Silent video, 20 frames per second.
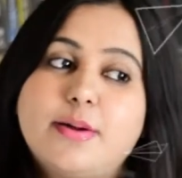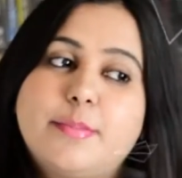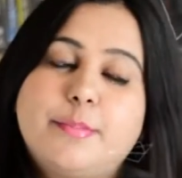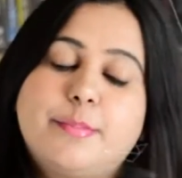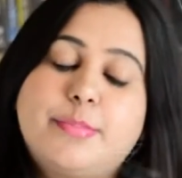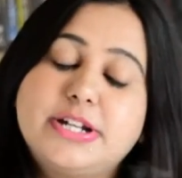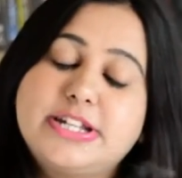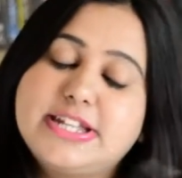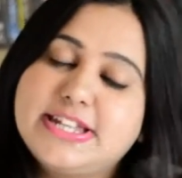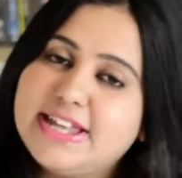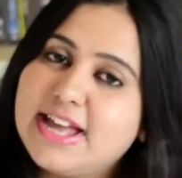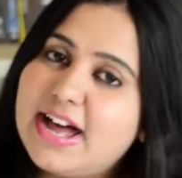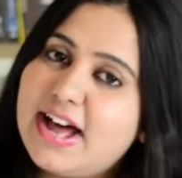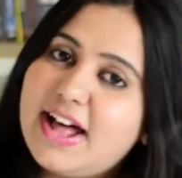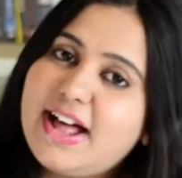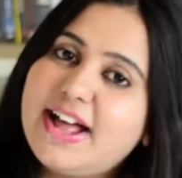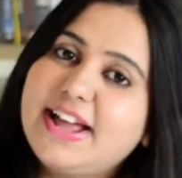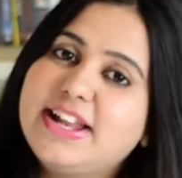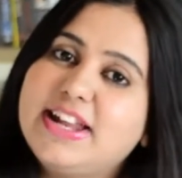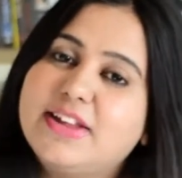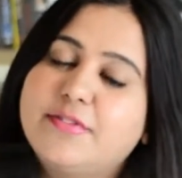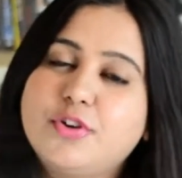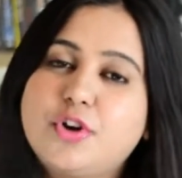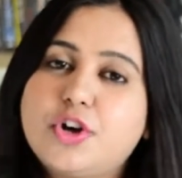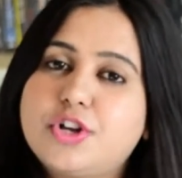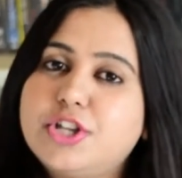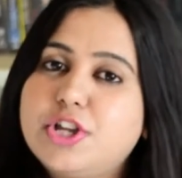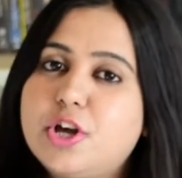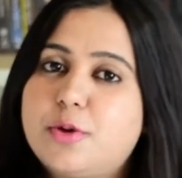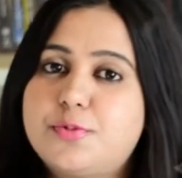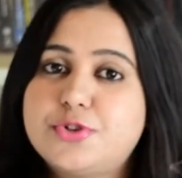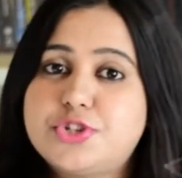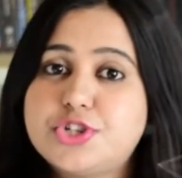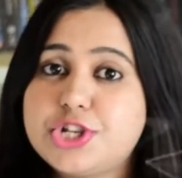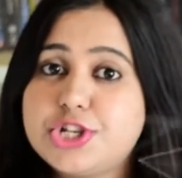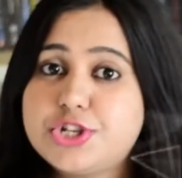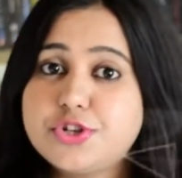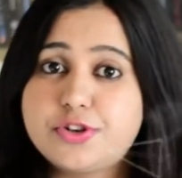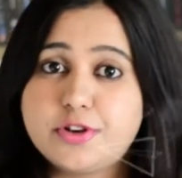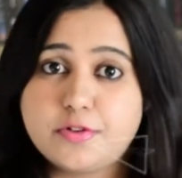But yeah, I never got the
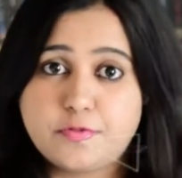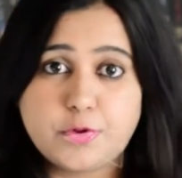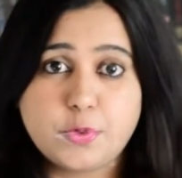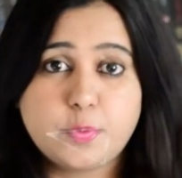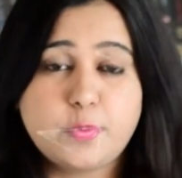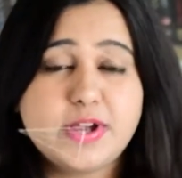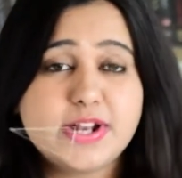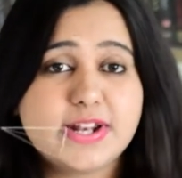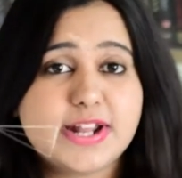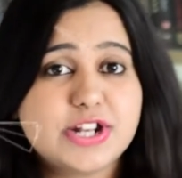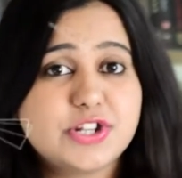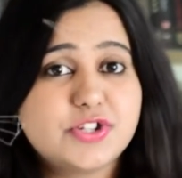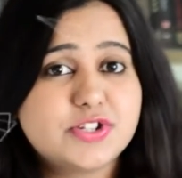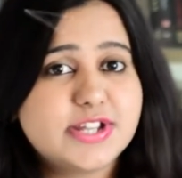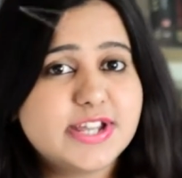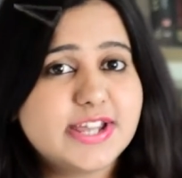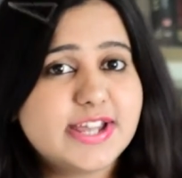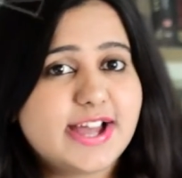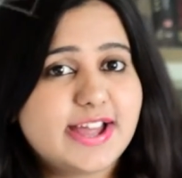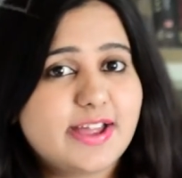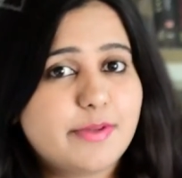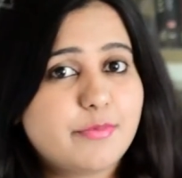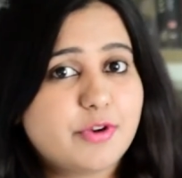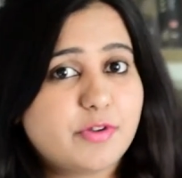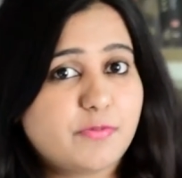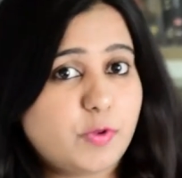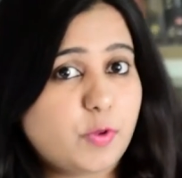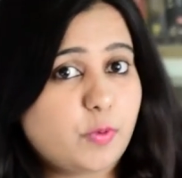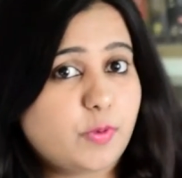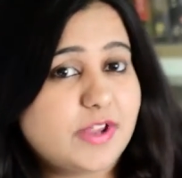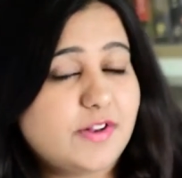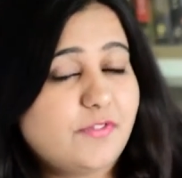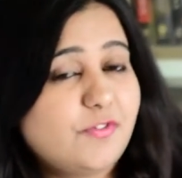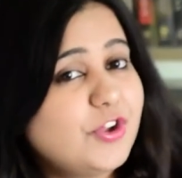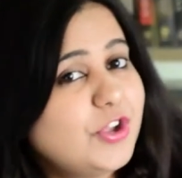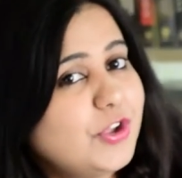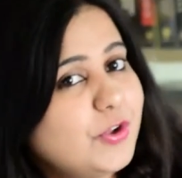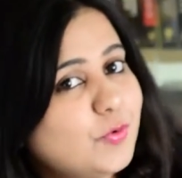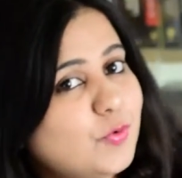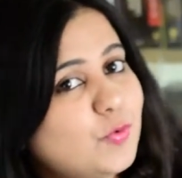opportunity to review it and today I am reviewing it for
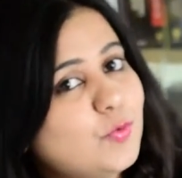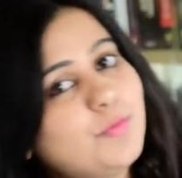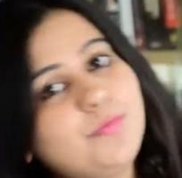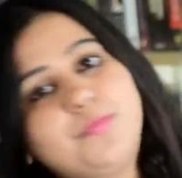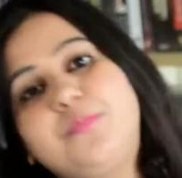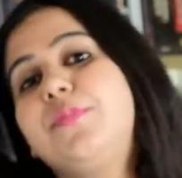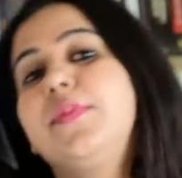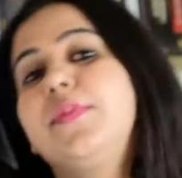you.